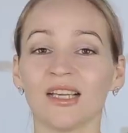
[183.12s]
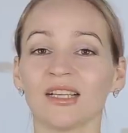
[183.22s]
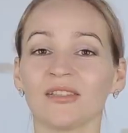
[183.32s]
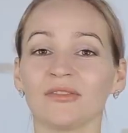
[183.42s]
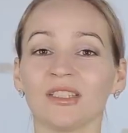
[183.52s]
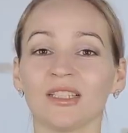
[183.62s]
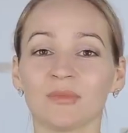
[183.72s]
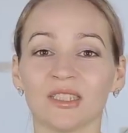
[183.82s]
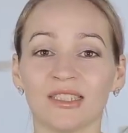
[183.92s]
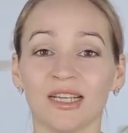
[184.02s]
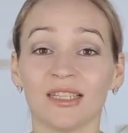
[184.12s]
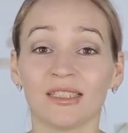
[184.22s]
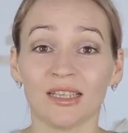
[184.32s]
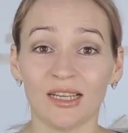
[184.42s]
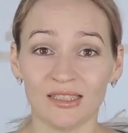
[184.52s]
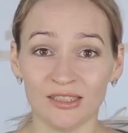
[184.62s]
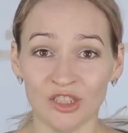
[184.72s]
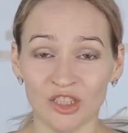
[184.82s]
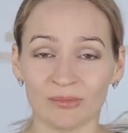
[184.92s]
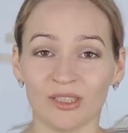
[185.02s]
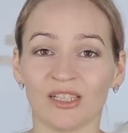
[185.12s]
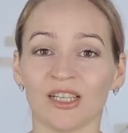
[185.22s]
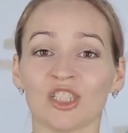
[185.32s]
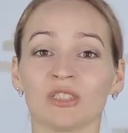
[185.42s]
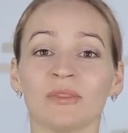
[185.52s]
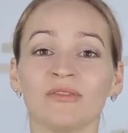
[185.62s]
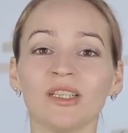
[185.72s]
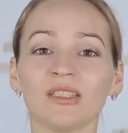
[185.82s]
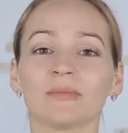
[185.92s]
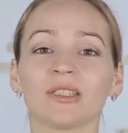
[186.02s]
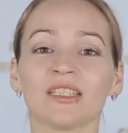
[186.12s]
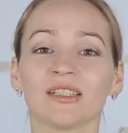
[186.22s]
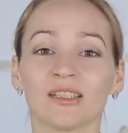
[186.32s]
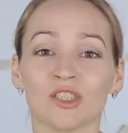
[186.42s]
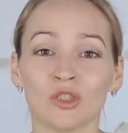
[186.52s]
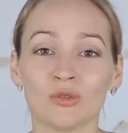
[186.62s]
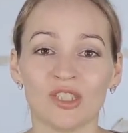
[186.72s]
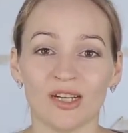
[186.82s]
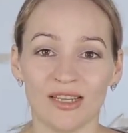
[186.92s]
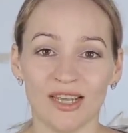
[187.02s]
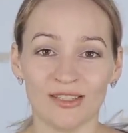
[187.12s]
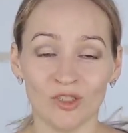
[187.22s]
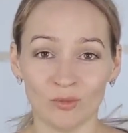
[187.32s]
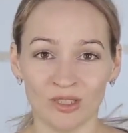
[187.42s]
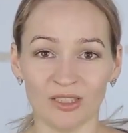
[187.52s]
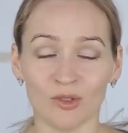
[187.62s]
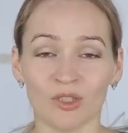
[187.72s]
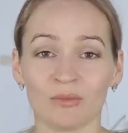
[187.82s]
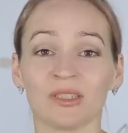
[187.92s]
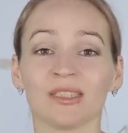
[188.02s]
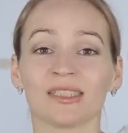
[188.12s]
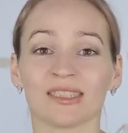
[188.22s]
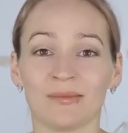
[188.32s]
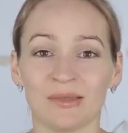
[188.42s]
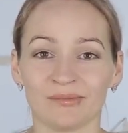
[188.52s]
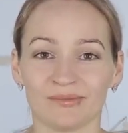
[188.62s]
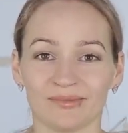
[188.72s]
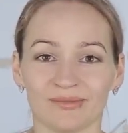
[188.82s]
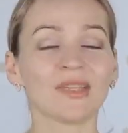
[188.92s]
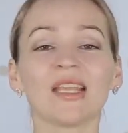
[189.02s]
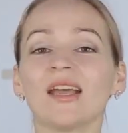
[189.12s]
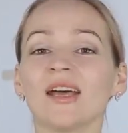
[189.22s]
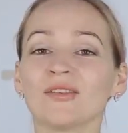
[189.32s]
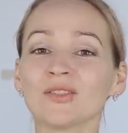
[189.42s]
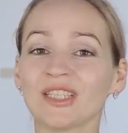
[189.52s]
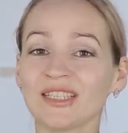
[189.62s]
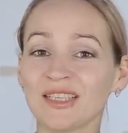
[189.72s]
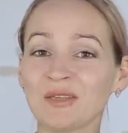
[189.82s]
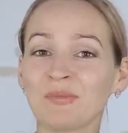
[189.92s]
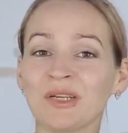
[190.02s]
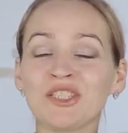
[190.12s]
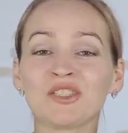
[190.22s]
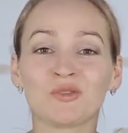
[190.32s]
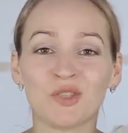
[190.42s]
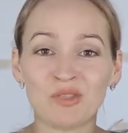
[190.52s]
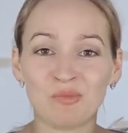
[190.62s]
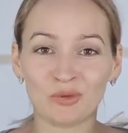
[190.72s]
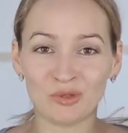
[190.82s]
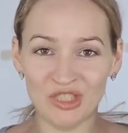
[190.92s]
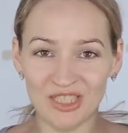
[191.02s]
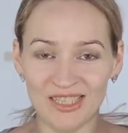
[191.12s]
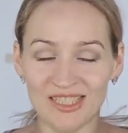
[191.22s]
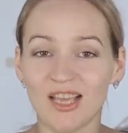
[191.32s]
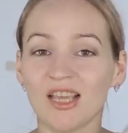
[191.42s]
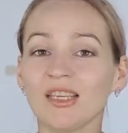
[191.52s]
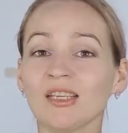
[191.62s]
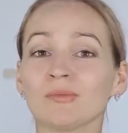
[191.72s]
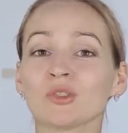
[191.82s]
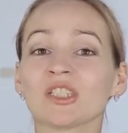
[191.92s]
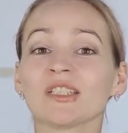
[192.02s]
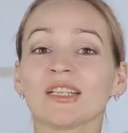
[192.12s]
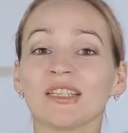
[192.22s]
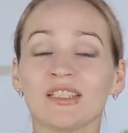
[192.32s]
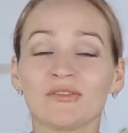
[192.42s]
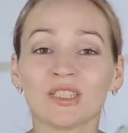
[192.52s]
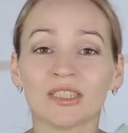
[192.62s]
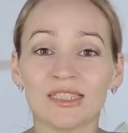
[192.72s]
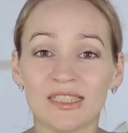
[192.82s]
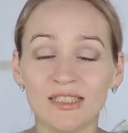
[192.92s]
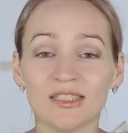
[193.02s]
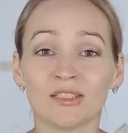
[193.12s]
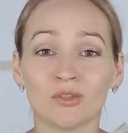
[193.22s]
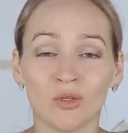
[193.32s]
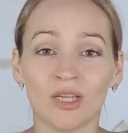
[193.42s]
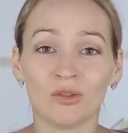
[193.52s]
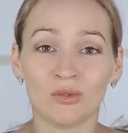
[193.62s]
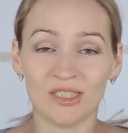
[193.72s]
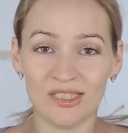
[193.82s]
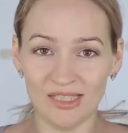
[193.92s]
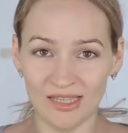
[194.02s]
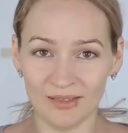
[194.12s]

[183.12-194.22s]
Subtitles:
Caffeine has a great drainage effect. It also helps against dark circles. So here is the final product. You can store it in the fridge for up to a week.